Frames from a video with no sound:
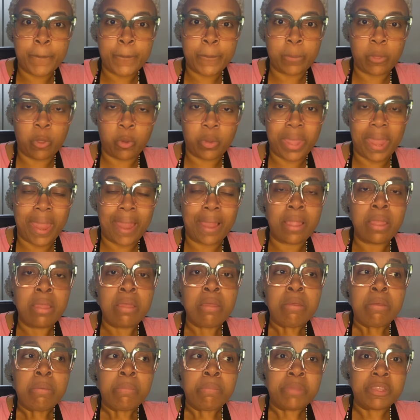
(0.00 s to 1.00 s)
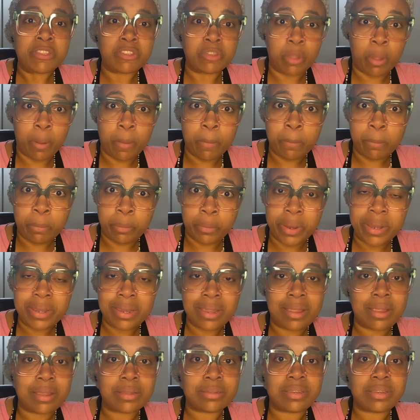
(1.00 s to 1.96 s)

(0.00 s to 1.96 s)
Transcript: Okay. Miss Brittany